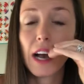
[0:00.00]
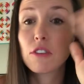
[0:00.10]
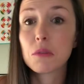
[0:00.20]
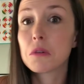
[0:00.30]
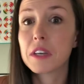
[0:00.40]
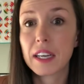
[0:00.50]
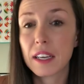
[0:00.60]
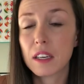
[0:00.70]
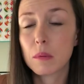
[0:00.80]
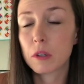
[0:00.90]
I stripped her
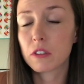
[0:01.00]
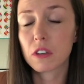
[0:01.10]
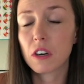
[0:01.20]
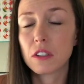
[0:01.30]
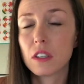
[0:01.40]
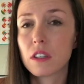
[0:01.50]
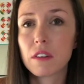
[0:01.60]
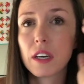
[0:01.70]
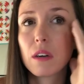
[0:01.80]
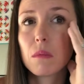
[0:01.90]
naked, put her in the car seat on the
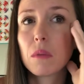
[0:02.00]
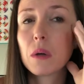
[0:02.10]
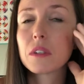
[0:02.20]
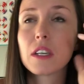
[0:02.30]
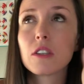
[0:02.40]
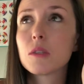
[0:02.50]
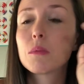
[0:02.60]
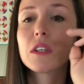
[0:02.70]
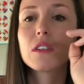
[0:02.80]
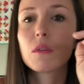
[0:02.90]
ride home. I was like,
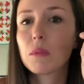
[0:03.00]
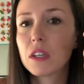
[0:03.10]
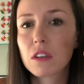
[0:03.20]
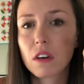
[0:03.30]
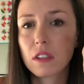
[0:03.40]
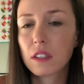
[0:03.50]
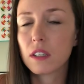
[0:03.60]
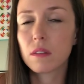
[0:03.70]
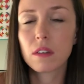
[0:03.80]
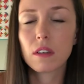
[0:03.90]
just please don't be in the car
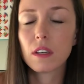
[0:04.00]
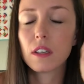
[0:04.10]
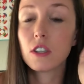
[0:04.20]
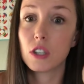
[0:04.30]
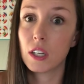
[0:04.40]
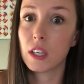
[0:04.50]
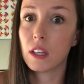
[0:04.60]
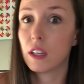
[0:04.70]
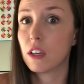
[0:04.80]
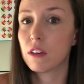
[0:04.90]
seat. She
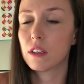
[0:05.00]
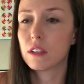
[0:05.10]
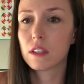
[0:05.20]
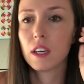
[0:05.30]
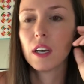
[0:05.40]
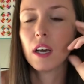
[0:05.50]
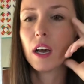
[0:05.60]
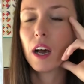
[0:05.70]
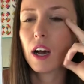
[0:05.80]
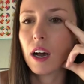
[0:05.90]
didn't, thank goodness.
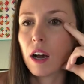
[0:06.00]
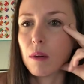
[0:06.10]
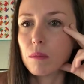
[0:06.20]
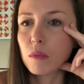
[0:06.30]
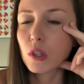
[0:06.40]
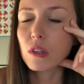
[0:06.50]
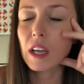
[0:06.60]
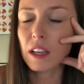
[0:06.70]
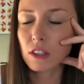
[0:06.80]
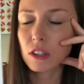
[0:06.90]
Um, so
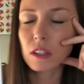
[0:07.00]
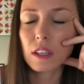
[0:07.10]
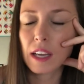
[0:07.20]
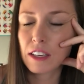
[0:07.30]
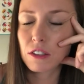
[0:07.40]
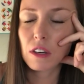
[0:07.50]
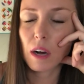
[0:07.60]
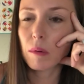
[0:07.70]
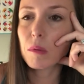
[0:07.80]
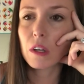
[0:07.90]
it, just enter,
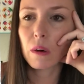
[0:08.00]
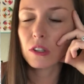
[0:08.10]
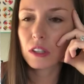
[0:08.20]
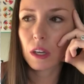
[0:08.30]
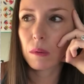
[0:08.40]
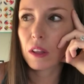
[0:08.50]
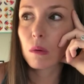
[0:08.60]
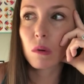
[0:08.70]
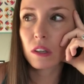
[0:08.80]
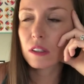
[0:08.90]
comment below, and just tell me
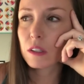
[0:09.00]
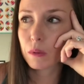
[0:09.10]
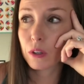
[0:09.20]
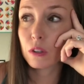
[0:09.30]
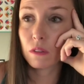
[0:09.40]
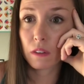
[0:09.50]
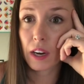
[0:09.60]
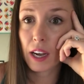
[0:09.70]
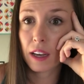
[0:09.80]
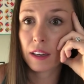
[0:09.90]
the worst experience you've ever
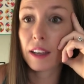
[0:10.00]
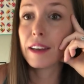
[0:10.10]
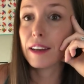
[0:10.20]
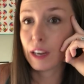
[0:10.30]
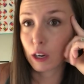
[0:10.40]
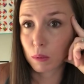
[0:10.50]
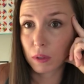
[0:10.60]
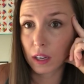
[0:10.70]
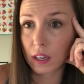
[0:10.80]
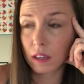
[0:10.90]
had in an
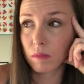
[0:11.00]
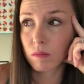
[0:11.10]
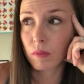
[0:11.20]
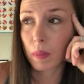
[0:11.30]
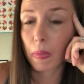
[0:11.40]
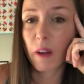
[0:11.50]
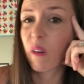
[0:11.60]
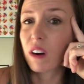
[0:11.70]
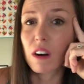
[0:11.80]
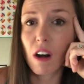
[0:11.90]
airplane
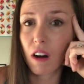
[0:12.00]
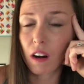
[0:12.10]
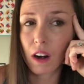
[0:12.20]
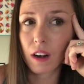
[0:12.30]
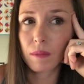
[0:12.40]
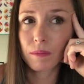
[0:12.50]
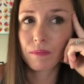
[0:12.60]
or a car.